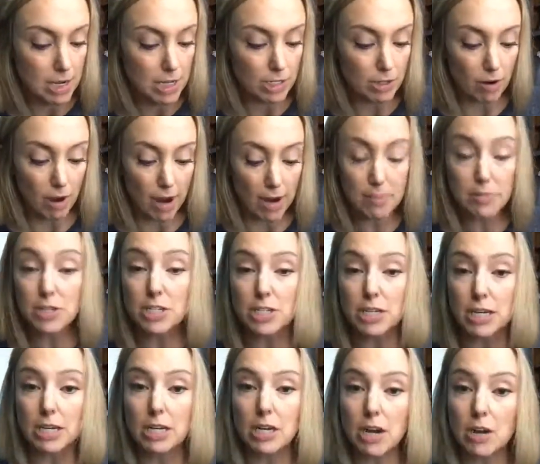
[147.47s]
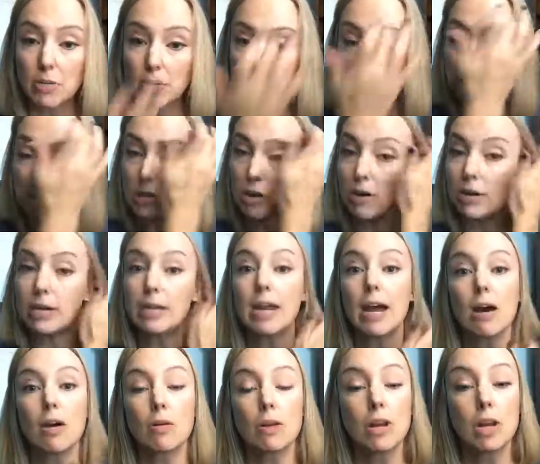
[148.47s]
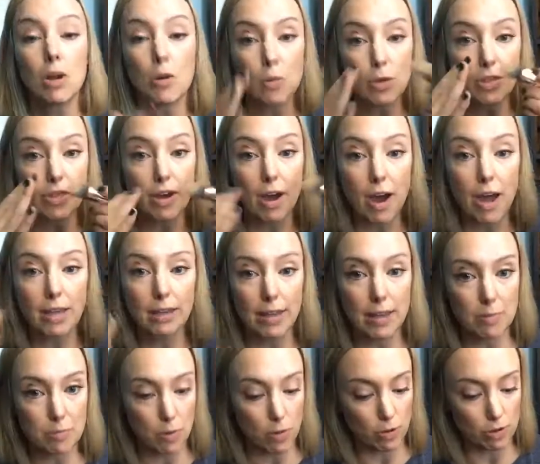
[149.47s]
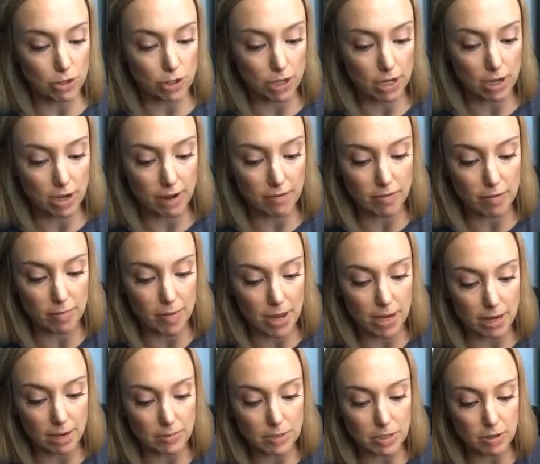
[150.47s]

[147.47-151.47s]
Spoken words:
So I'm just gonna go in starting out with the highlight portion of the makeup.